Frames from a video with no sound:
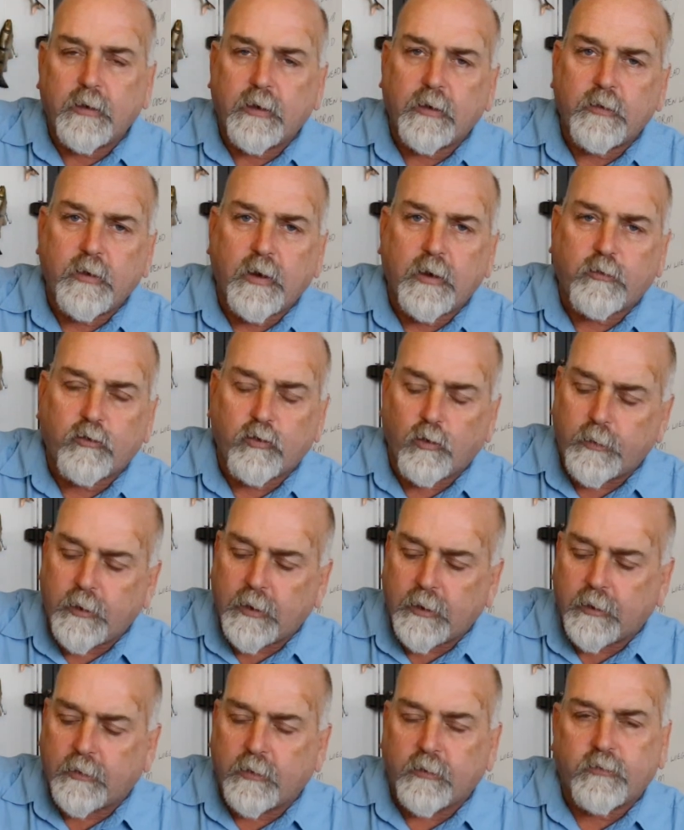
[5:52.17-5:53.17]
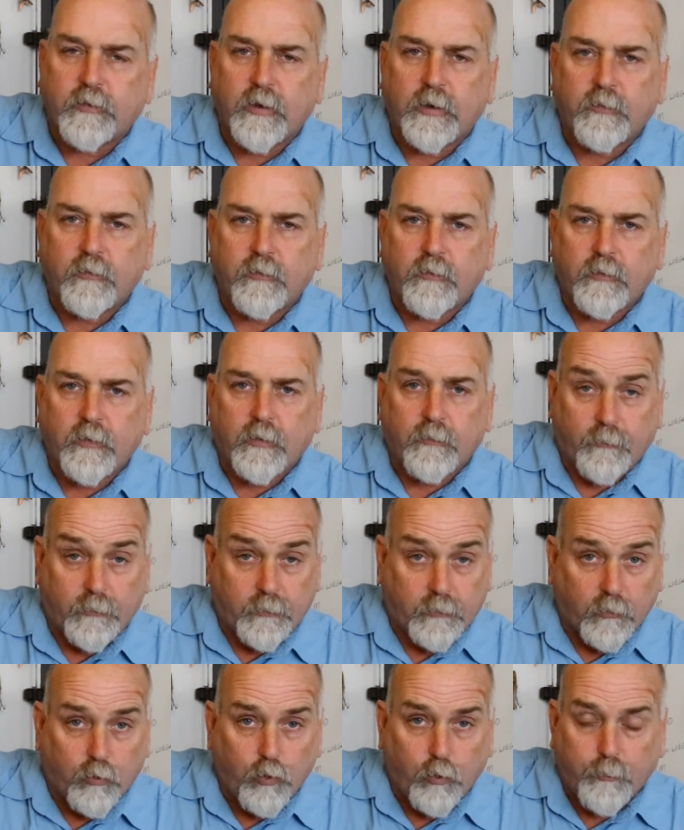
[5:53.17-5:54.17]
Now, yeah, sure, they're going to sense, if
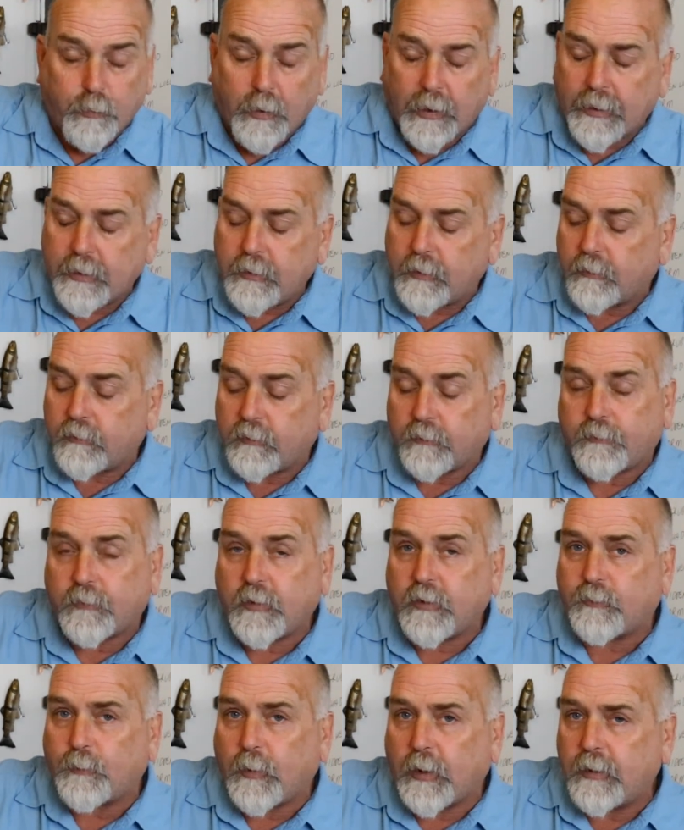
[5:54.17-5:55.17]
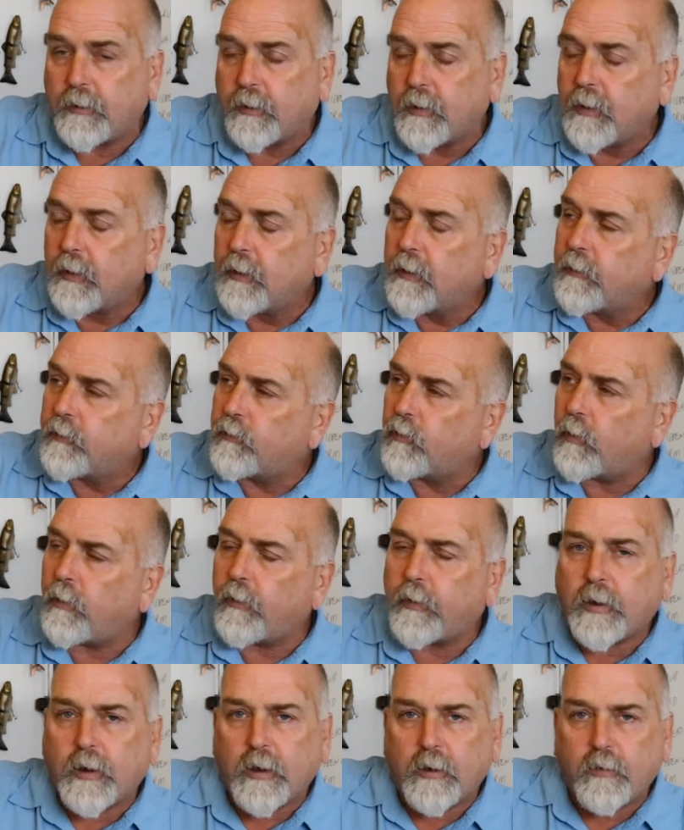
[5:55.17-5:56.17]
it's a good bait and it's a fresh bait, sure,
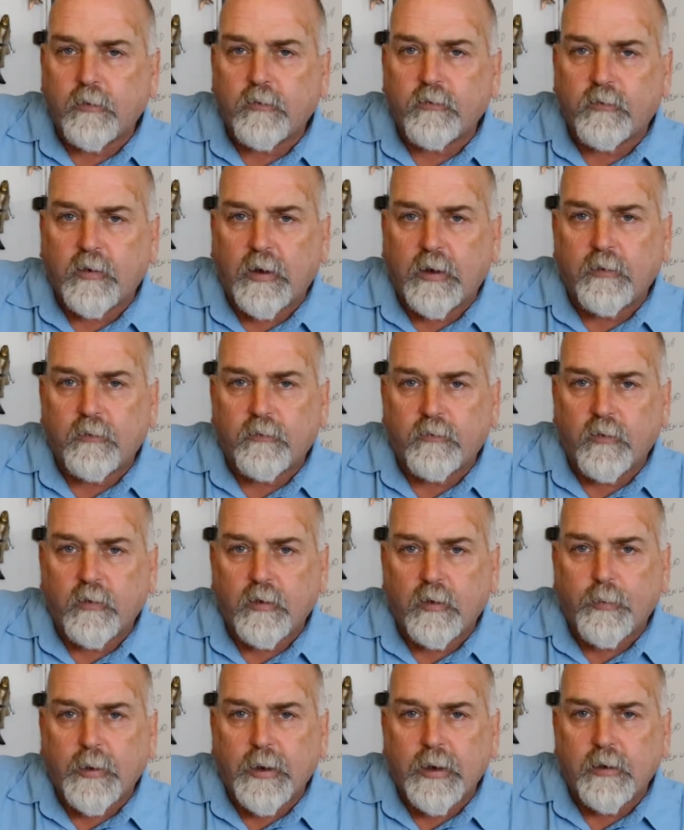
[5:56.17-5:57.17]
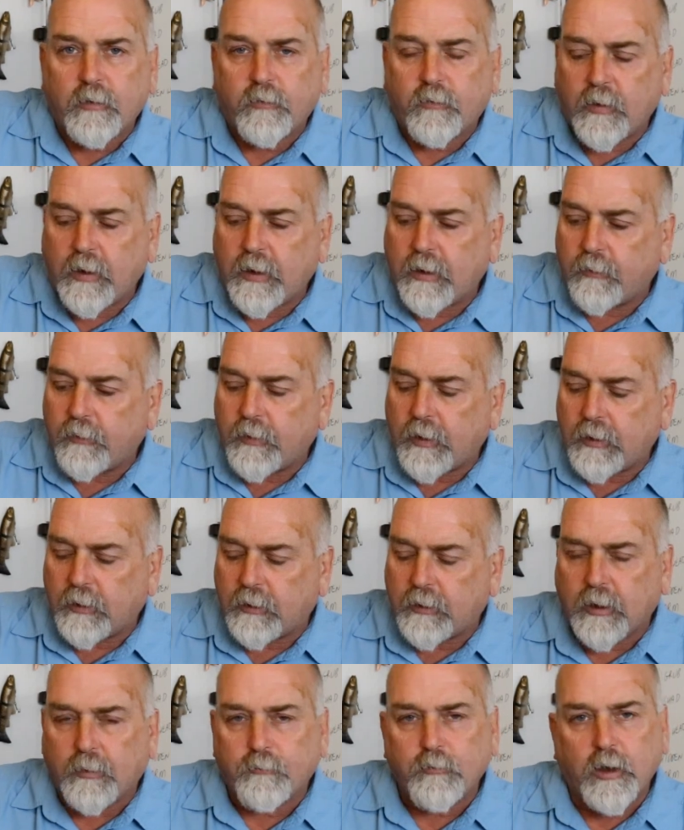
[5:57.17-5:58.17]
they're going to sense that the bait is there and they can
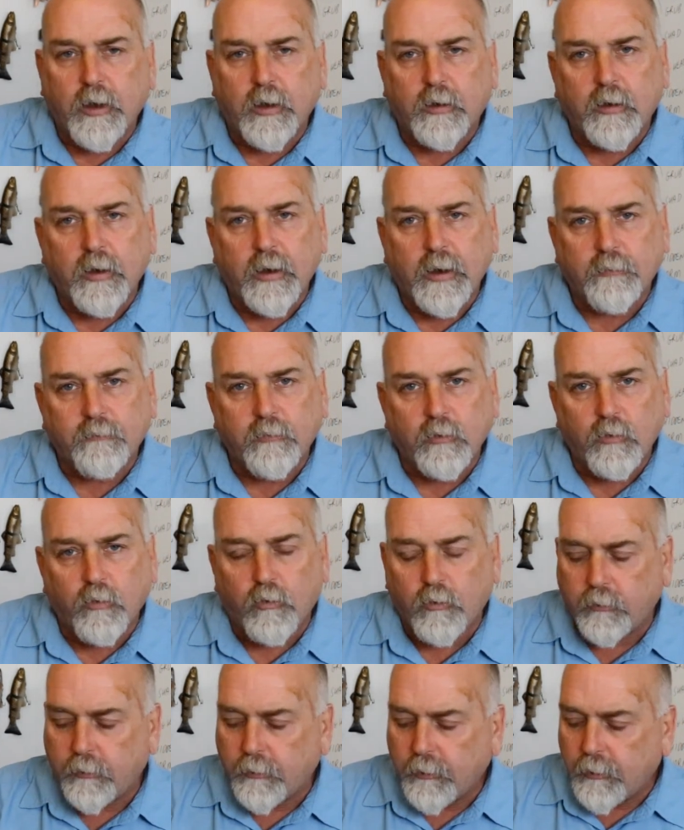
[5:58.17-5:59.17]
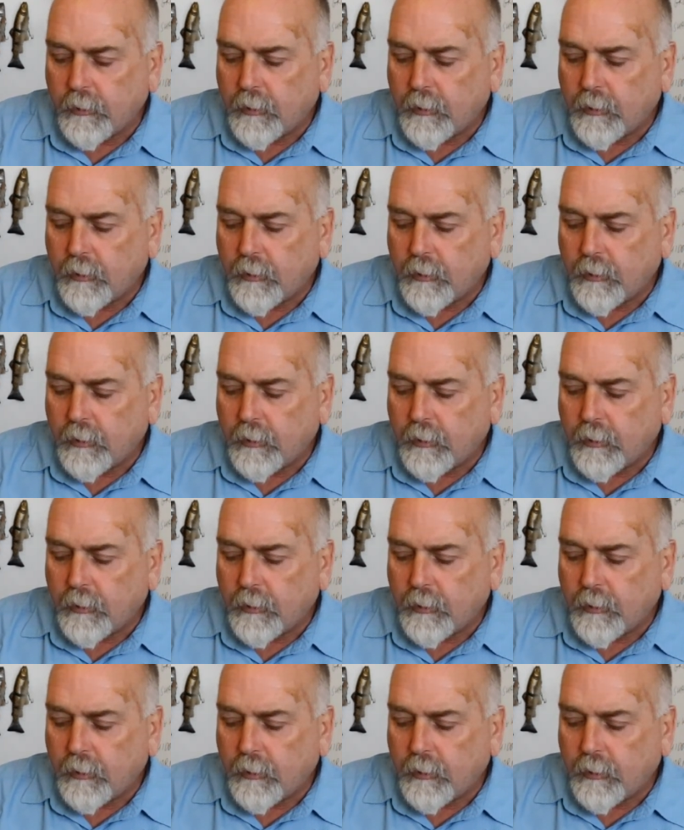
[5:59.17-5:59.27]
come down and have a look.